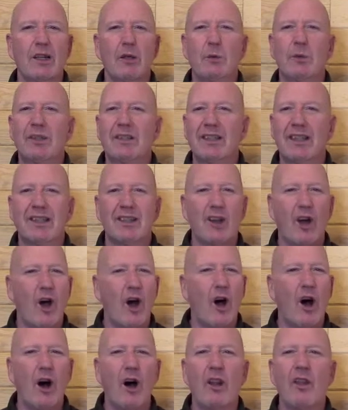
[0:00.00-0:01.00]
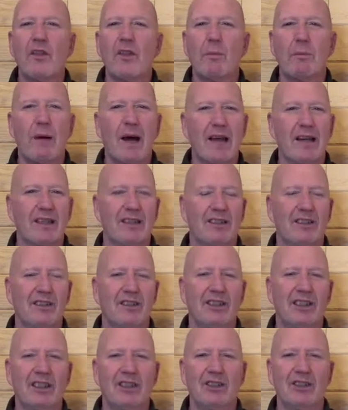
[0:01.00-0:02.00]
to withstand all of the body
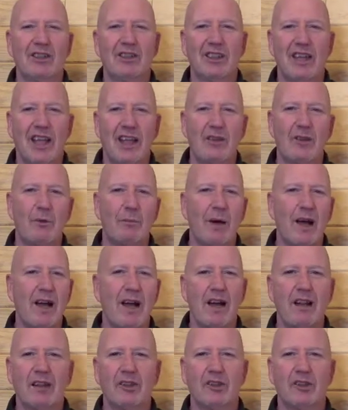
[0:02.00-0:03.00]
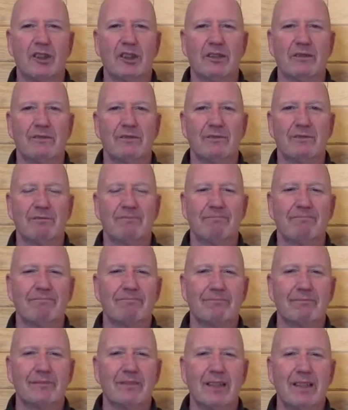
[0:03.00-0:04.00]
sensations and their biology.
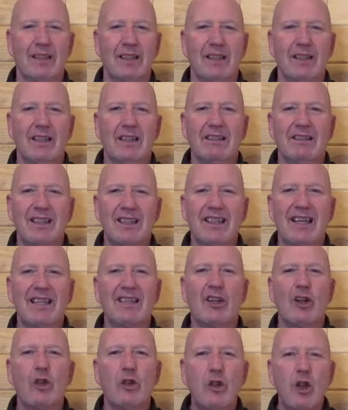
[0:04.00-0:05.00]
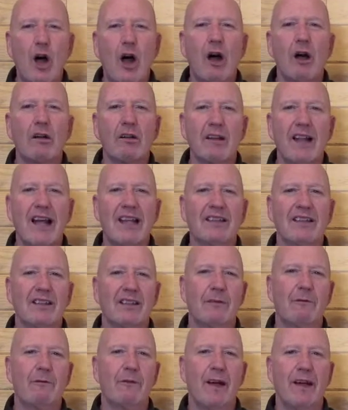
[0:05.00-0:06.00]
This has a long-lasting
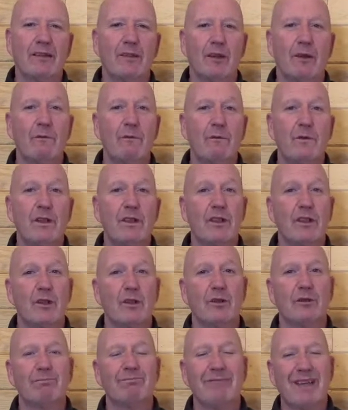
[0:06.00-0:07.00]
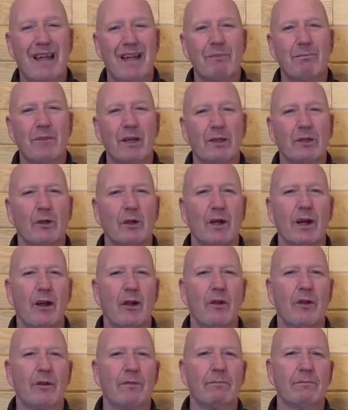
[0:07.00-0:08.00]
effect on physical and mental health.